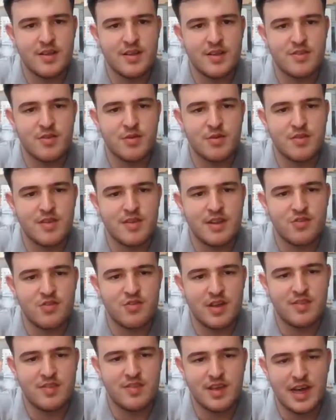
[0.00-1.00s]
So it's
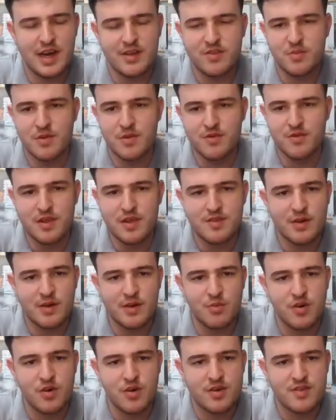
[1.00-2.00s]
interesting how some of these
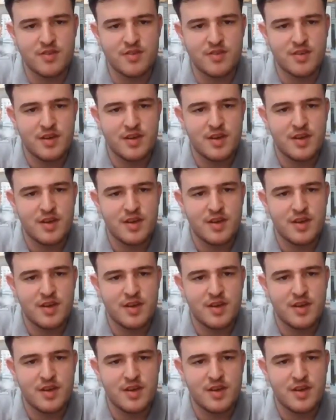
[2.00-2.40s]
networks,